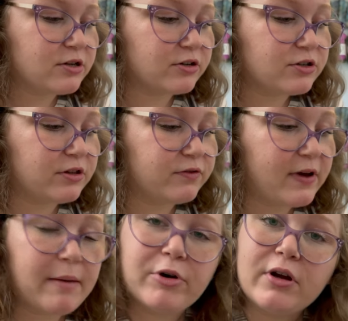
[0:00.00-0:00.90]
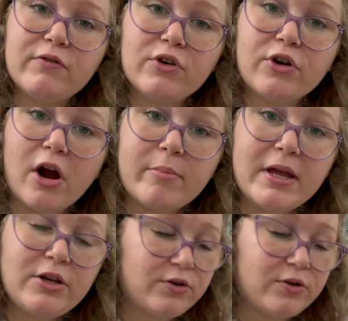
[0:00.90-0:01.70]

onto the fabric of your garment.